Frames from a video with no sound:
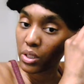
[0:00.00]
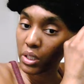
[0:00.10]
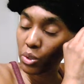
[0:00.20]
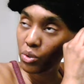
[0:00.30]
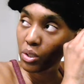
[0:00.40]

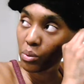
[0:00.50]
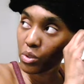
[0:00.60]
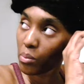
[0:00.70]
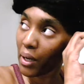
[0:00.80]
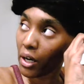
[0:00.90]
There was
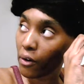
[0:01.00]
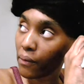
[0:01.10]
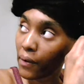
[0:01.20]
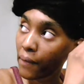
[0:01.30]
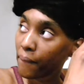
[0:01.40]

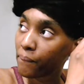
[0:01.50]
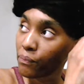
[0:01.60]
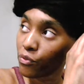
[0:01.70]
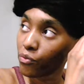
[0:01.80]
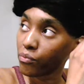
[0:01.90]
about,
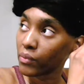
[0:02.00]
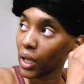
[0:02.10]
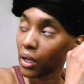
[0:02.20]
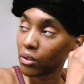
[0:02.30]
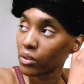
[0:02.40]

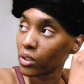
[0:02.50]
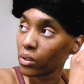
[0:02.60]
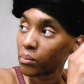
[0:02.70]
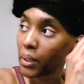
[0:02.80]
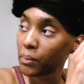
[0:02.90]
I don't
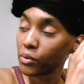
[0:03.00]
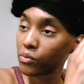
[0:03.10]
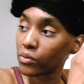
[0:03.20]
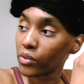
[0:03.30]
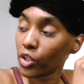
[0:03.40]
know, maybe
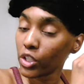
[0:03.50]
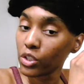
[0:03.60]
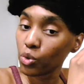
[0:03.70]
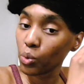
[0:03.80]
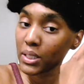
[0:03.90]
30
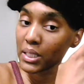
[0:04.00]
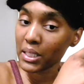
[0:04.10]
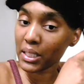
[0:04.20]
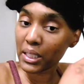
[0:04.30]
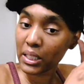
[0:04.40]

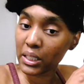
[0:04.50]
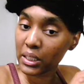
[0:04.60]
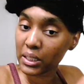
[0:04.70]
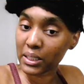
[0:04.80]
twisties in there.